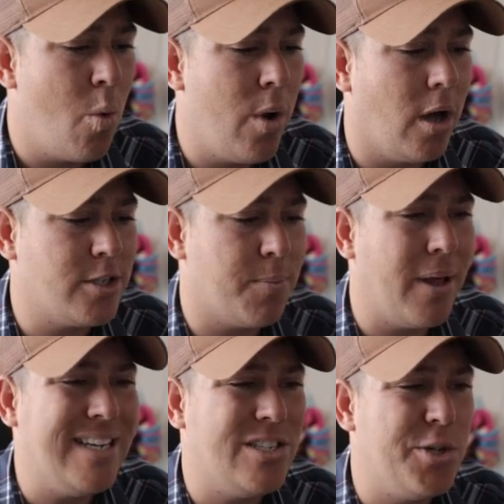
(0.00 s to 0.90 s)
We also
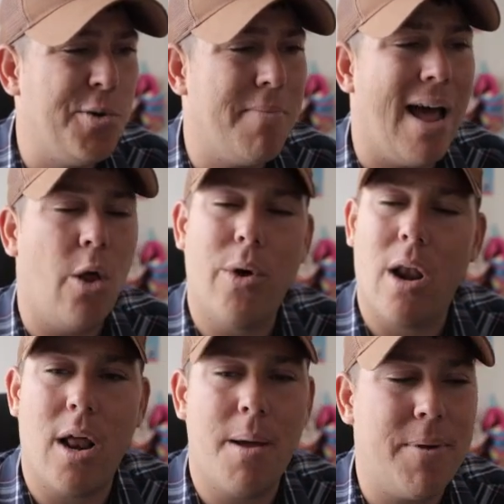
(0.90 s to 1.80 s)
play 2 Mallow and
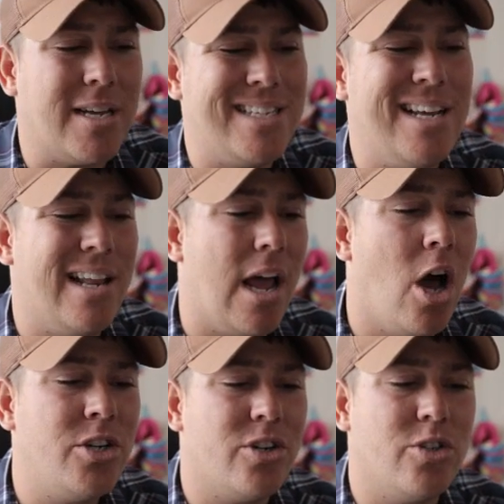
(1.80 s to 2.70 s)
Lana because healing
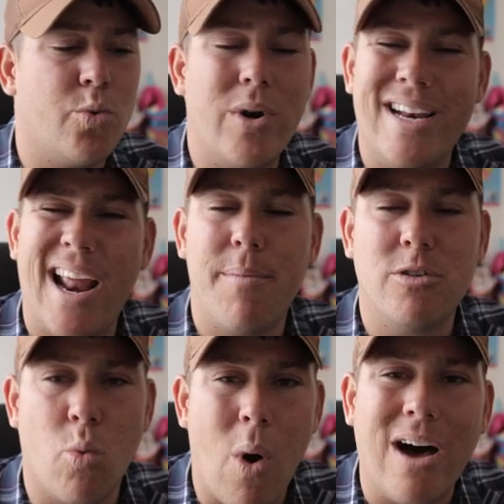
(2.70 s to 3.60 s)
120
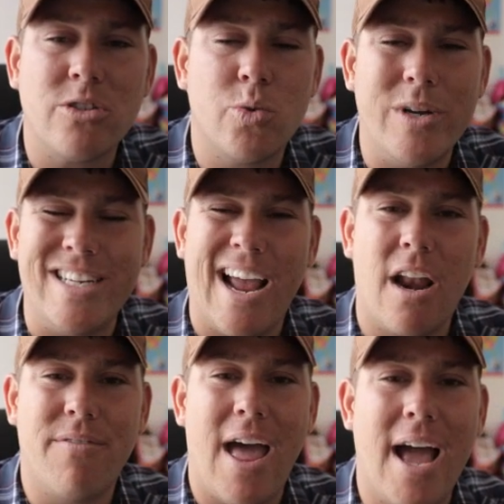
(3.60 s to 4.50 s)
damage while switching out
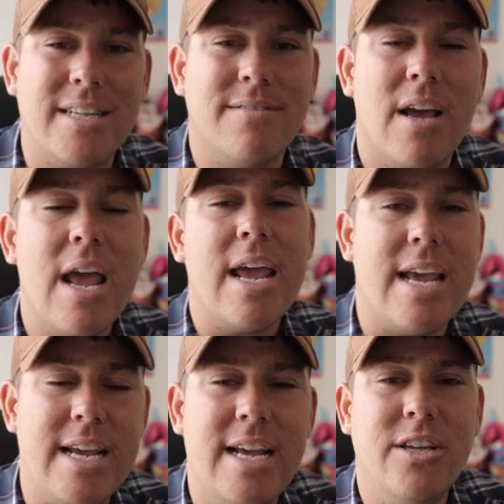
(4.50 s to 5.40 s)
of the active
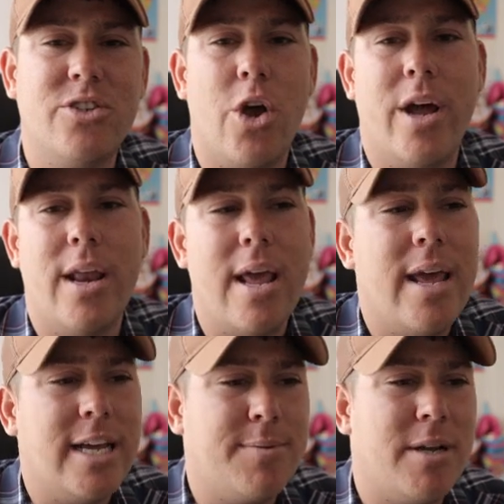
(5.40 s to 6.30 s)
is good,
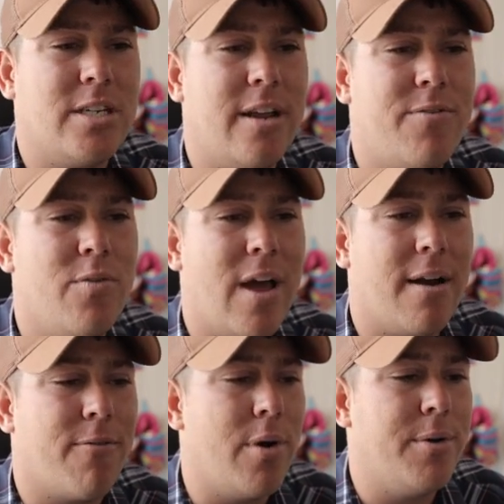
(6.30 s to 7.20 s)
especially if you've got
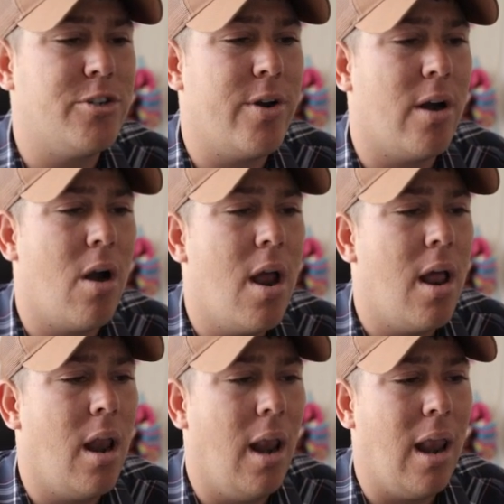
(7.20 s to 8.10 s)
a free retreater
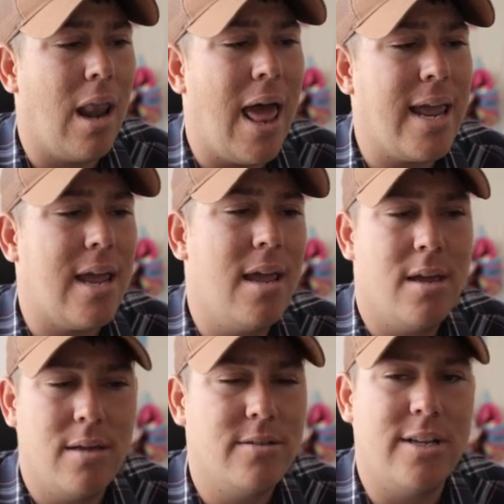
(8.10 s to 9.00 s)
like
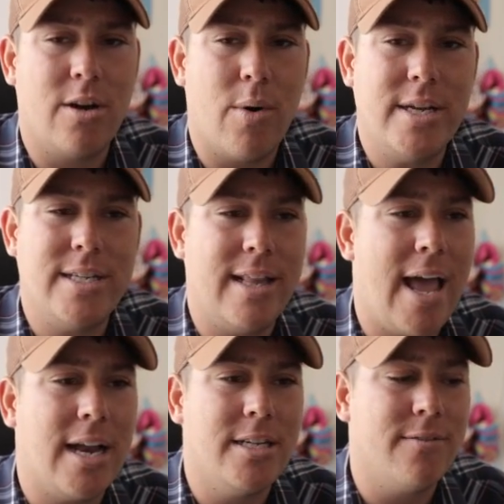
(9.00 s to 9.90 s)
Cinderace in the
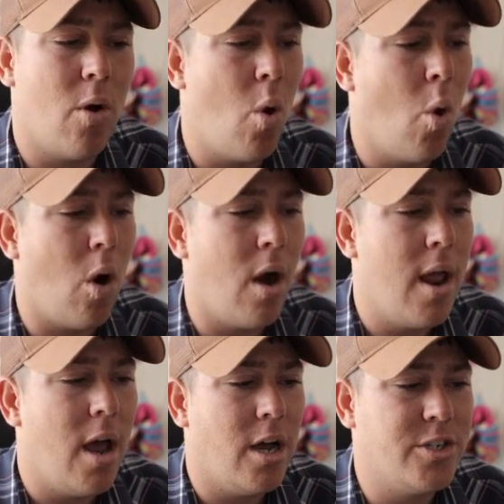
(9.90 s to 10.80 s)
active, or
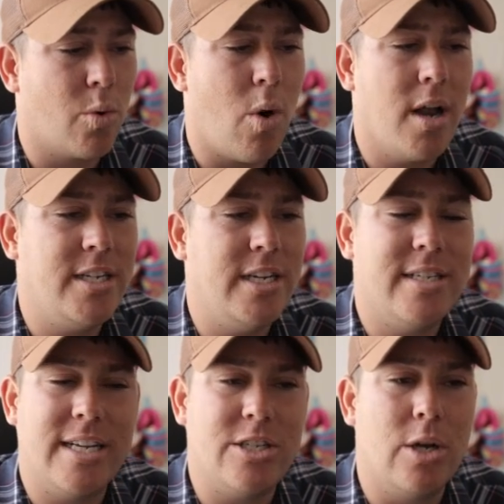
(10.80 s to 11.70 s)
a Jirachi
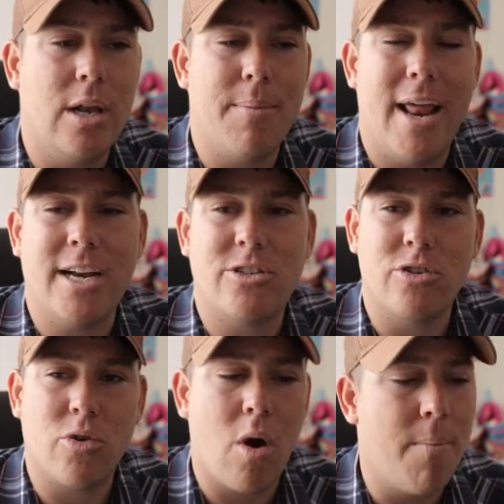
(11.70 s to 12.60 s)
to get you a little bit
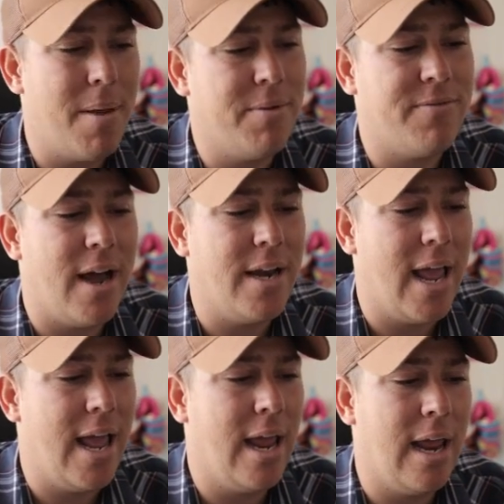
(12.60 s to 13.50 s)
extra draw. Maybe find
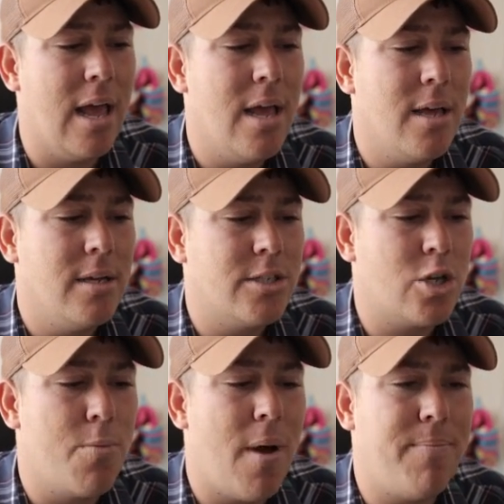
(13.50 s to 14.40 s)
a
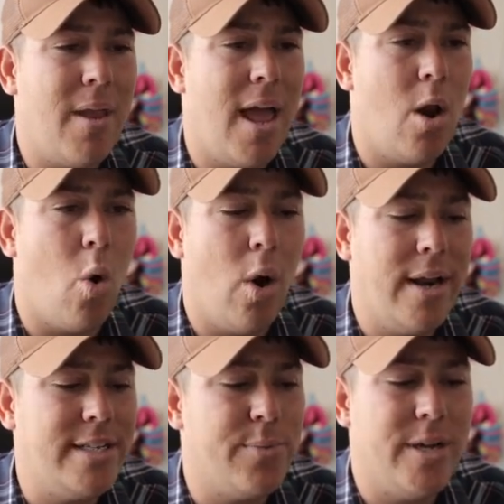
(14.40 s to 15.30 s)
Scoop Up Net or
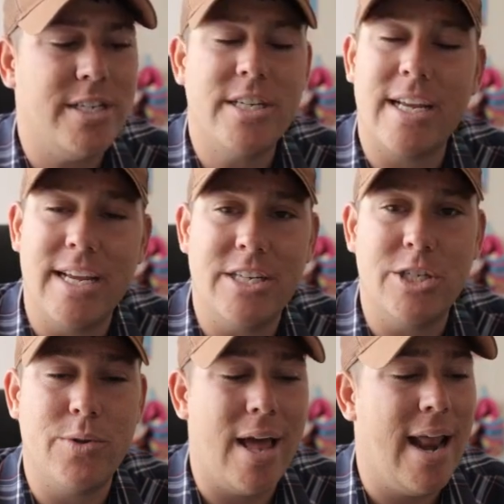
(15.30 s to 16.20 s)
a Switch to get
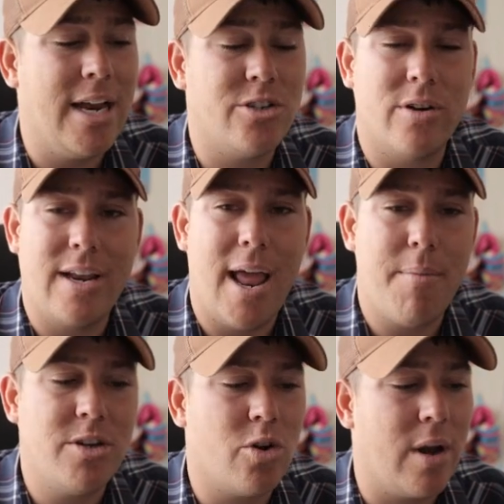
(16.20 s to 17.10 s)
you that extra
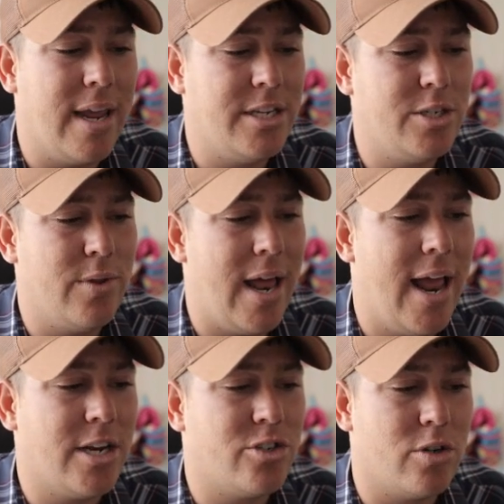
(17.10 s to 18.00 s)
damage or get you that
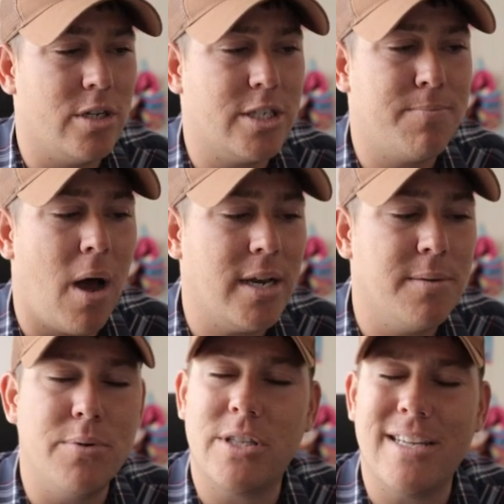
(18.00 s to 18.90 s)
extra spot
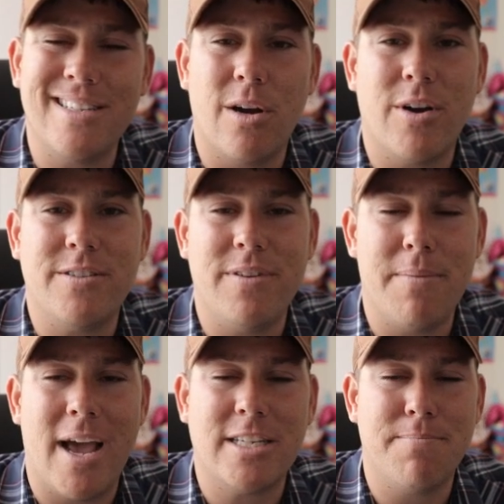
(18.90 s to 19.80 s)
to put that Cinderace
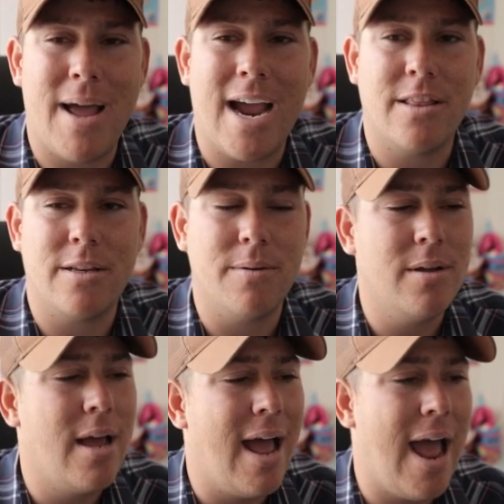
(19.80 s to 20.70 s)
VMAX back in the
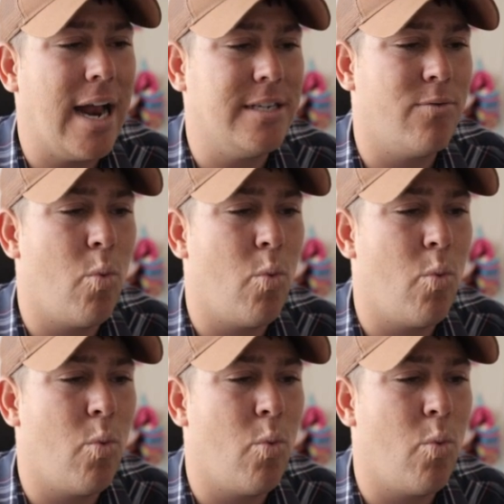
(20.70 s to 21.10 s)
active.